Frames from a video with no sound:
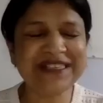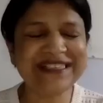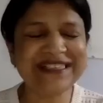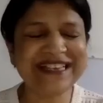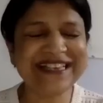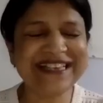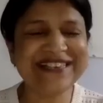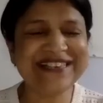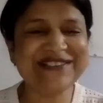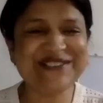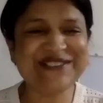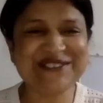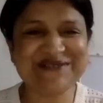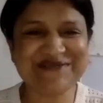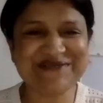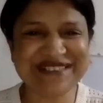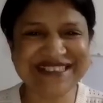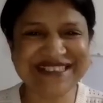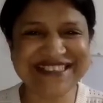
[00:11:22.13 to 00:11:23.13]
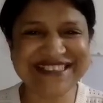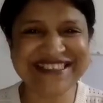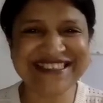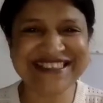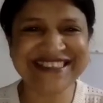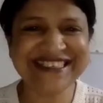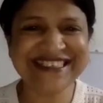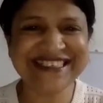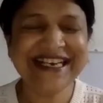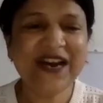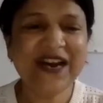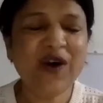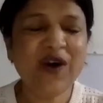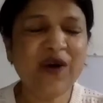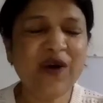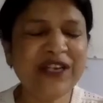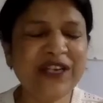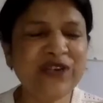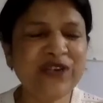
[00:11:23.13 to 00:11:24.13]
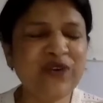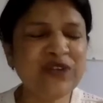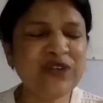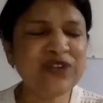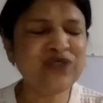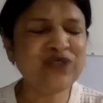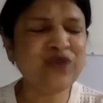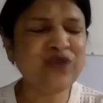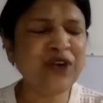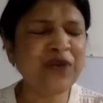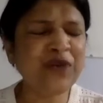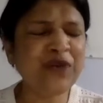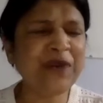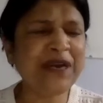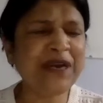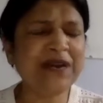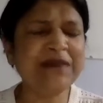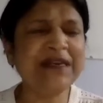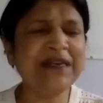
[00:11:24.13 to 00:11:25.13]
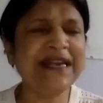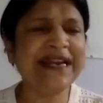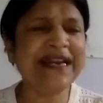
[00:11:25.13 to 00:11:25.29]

Thank you so much. Okay, you also want to become a